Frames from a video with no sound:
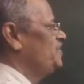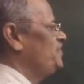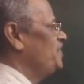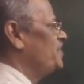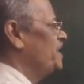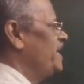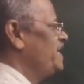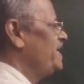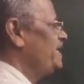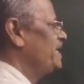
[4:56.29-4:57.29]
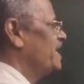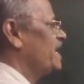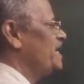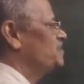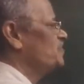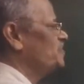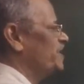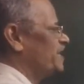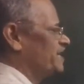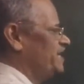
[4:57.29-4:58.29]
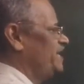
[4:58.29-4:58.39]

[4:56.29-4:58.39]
you are getting a ratio there.